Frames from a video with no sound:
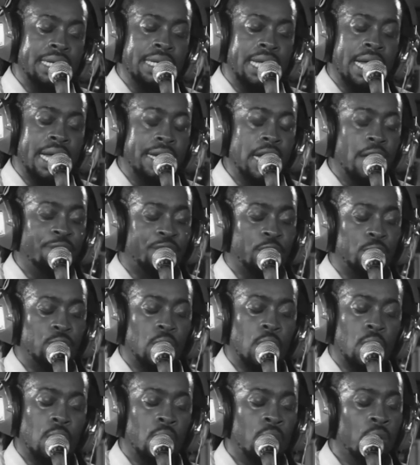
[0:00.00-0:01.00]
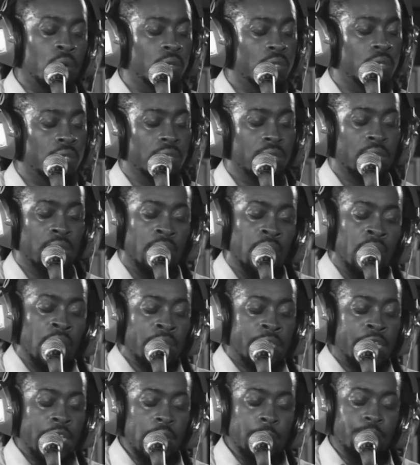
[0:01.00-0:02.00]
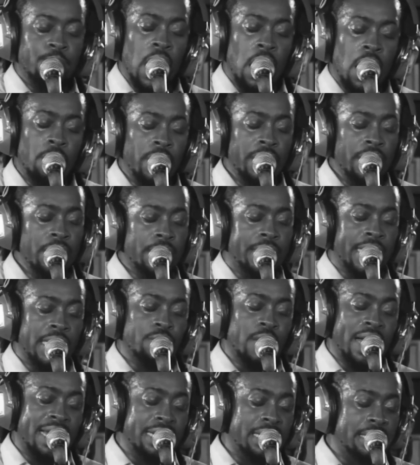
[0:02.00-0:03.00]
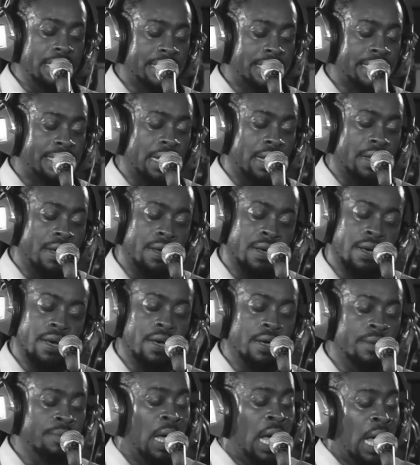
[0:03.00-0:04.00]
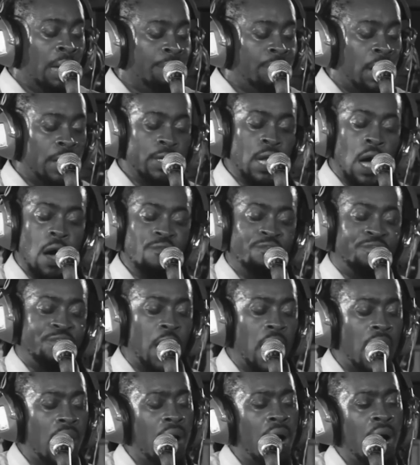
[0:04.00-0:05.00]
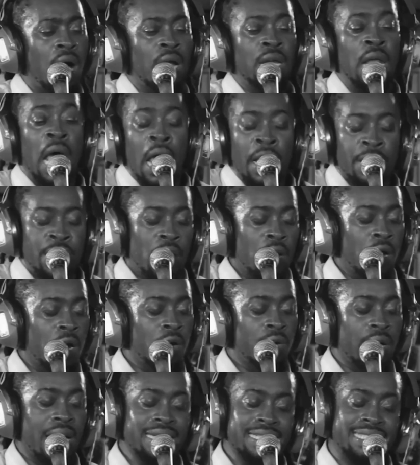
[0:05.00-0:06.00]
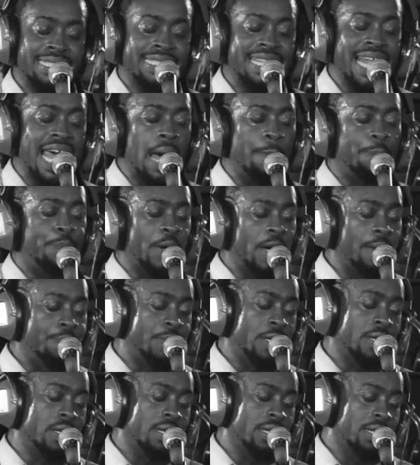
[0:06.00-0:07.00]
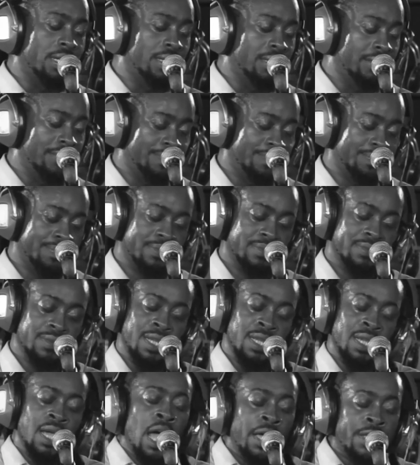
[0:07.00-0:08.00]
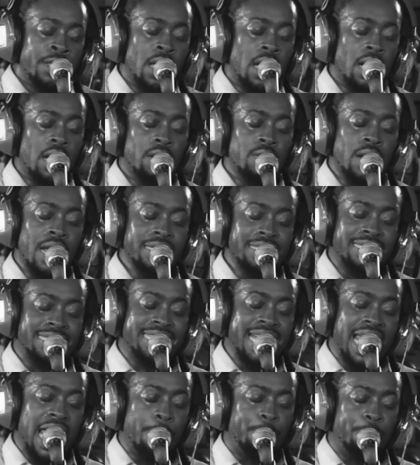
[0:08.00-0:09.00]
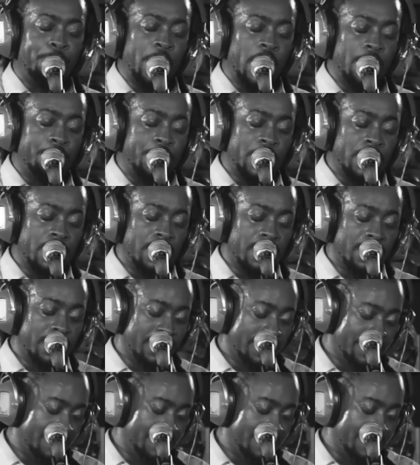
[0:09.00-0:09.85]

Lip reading: Only then can he ensure that his legacy remains untarnished, and that he is remembered not just as a self-proclaimed king, but as a true icon of dancehall music.